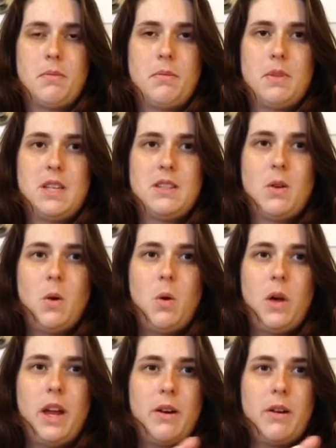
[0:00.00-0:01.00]
This
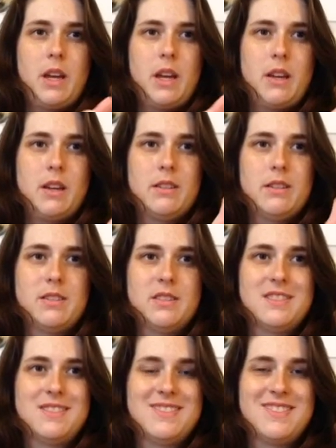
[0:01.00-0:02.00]
whole area
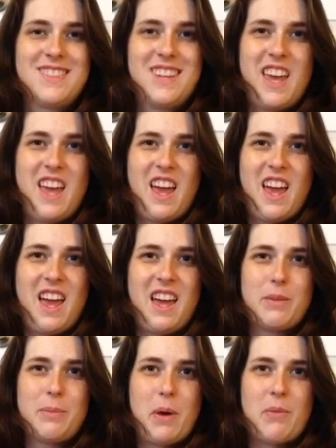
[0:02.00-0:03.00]

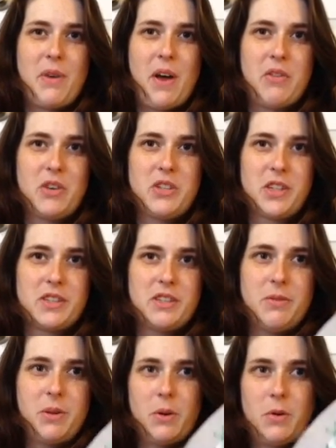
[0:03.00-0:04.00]
has about 5 or 6
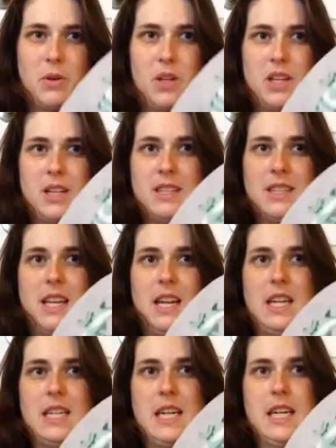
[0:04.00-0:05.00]
different greens in
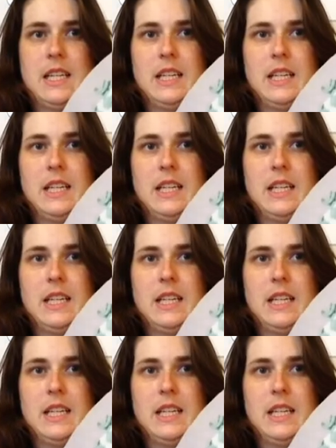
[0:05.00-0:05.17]
it,